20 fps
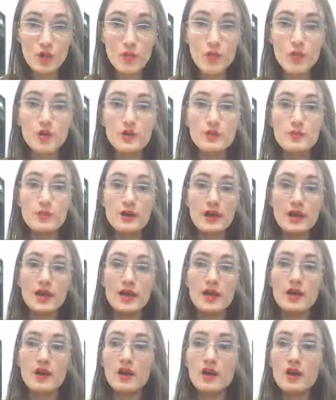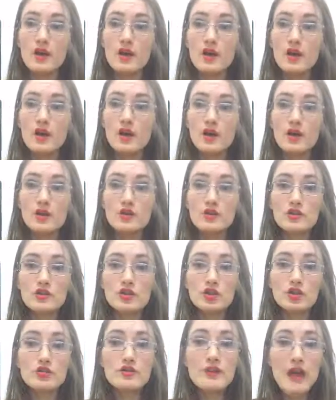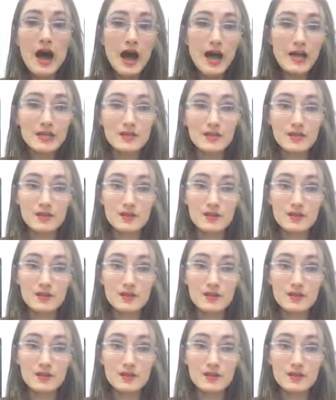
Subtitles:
would be to not